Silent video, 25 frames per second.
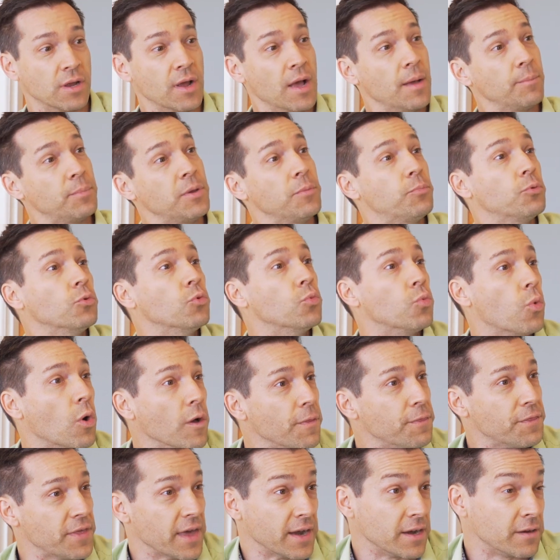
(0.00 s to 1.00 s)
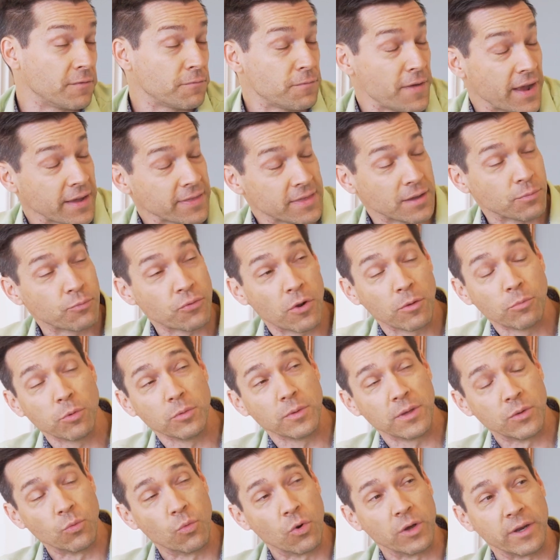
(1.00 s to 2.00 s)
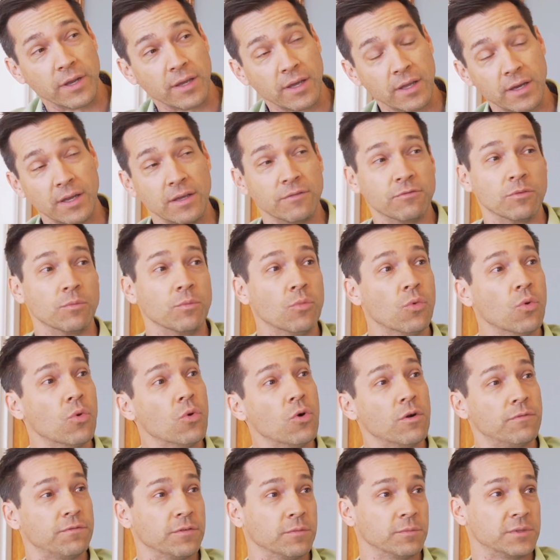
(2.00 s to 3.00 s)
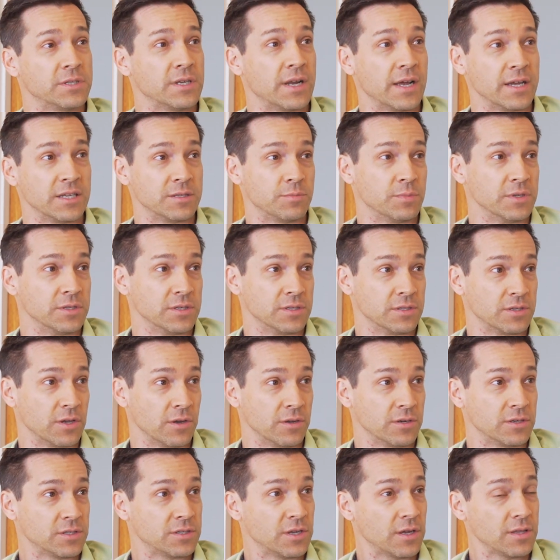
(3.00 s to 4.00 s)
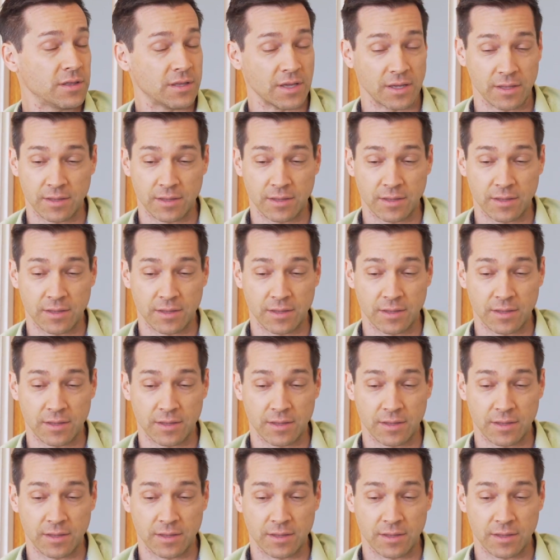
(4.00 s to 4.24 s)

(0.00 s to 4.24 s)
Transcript: People want that. In fact, they're probably wanting it even more from today's business owners, don't they?